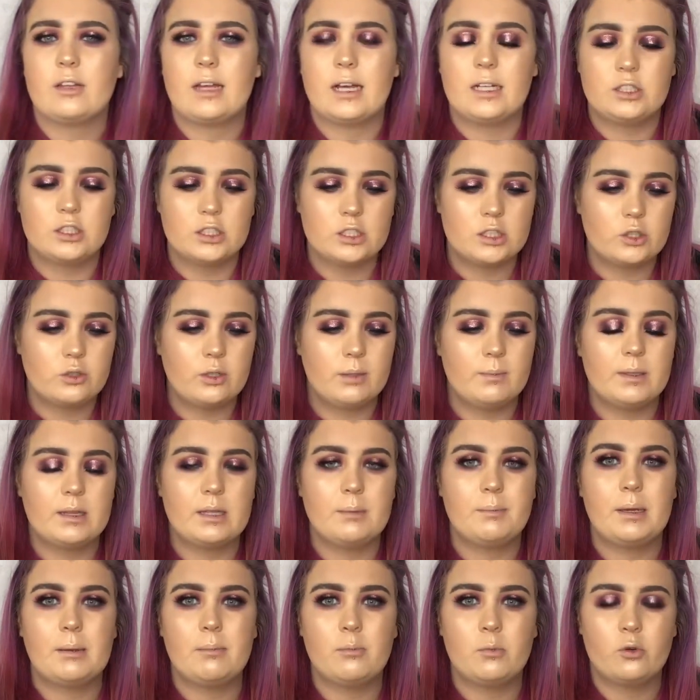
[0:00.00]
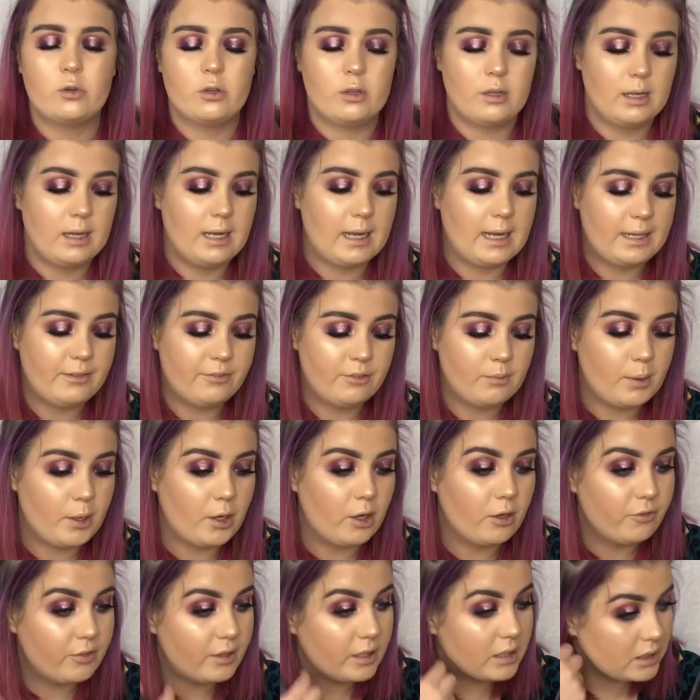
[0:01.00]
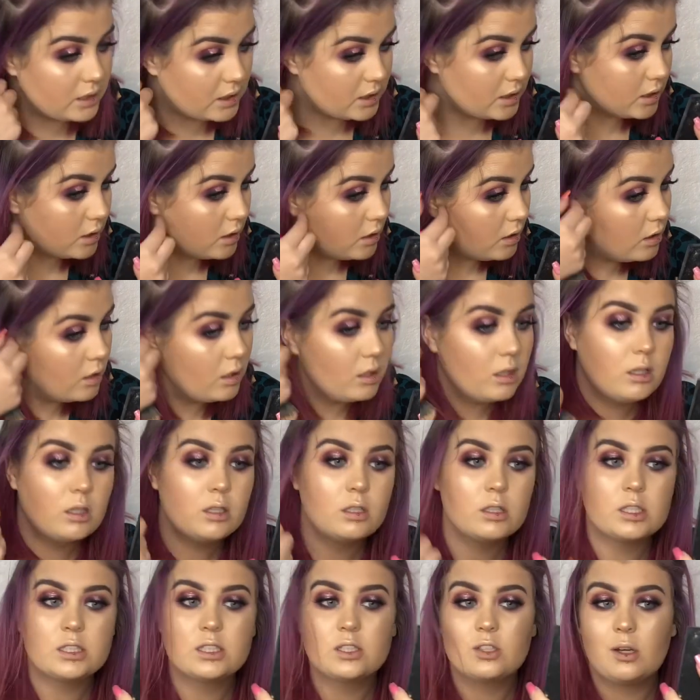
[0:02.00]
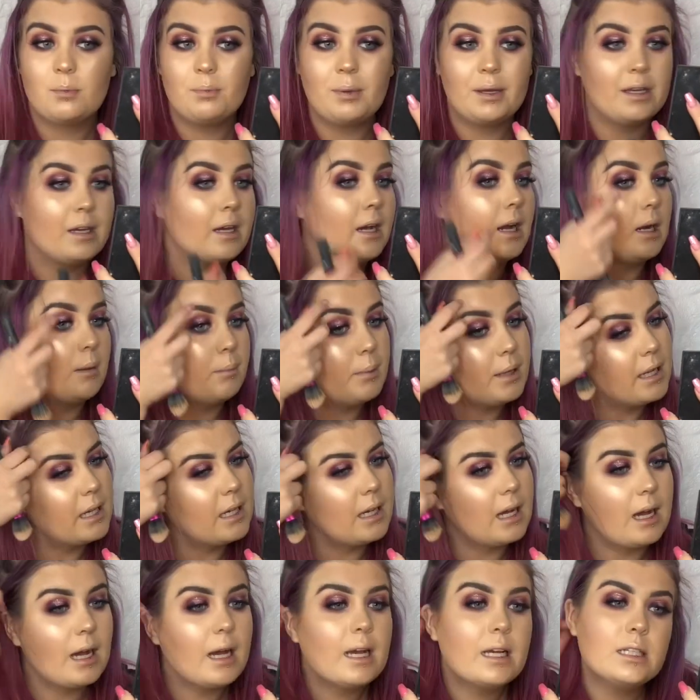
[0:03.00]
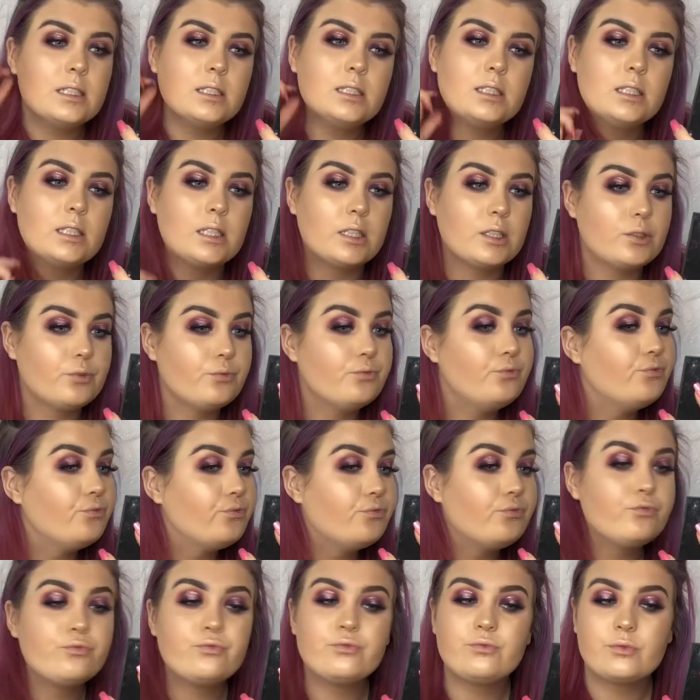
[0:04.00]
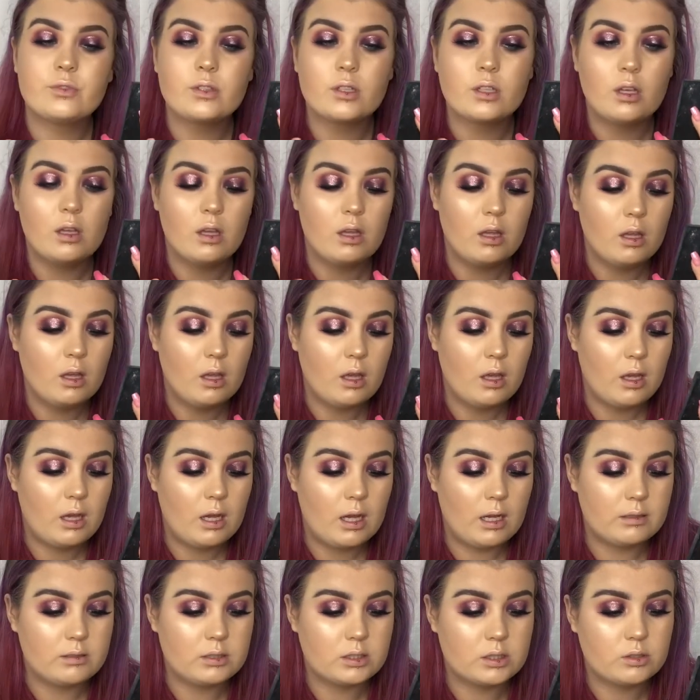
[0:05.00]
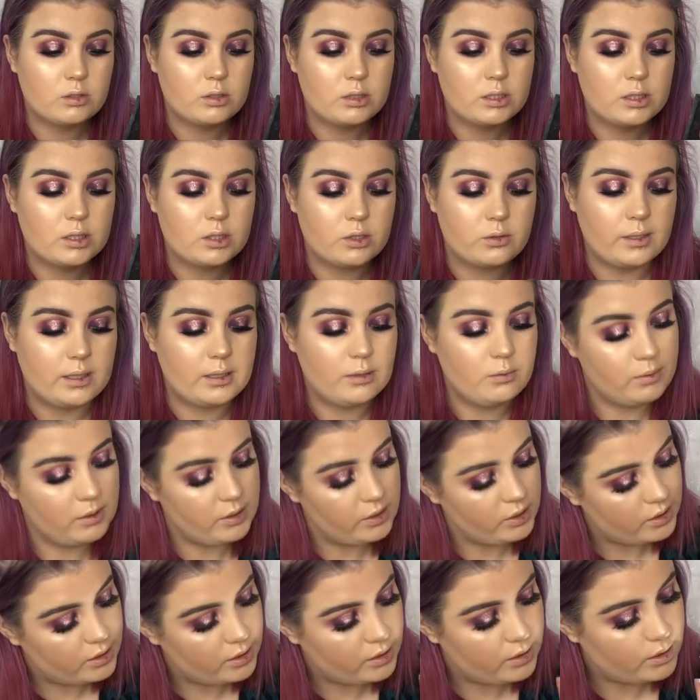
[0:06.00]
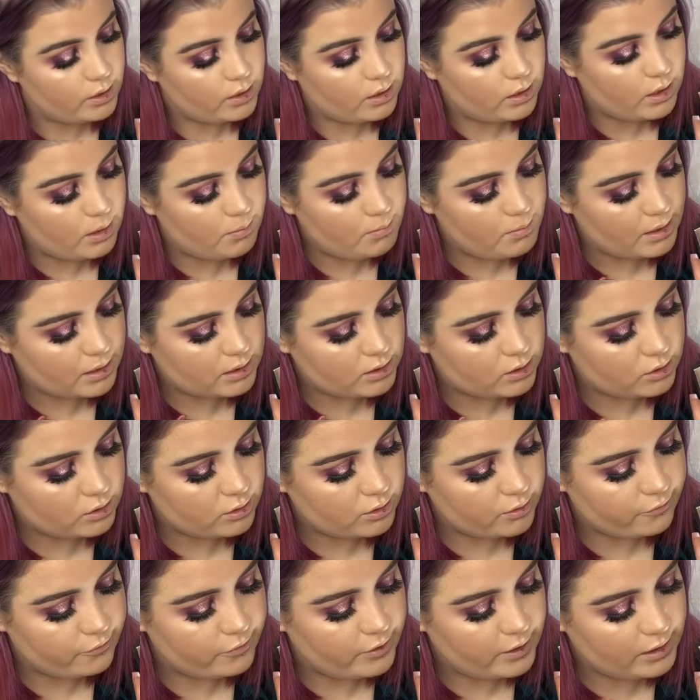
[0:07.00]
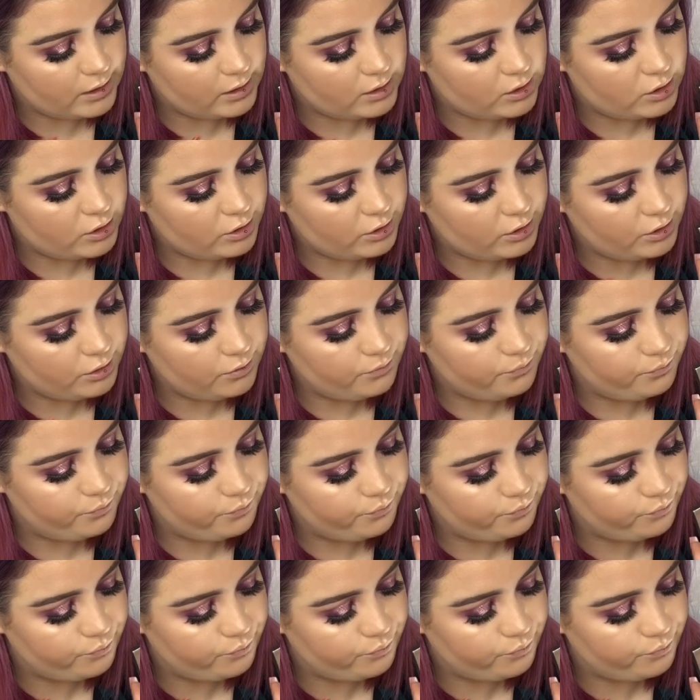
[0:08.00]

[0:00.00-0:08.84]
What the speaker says: all that, just to go in with a bit more life about our face, because I've got pink hair, pink eyes, you know, I'm just gonna go in with a mixture of these two.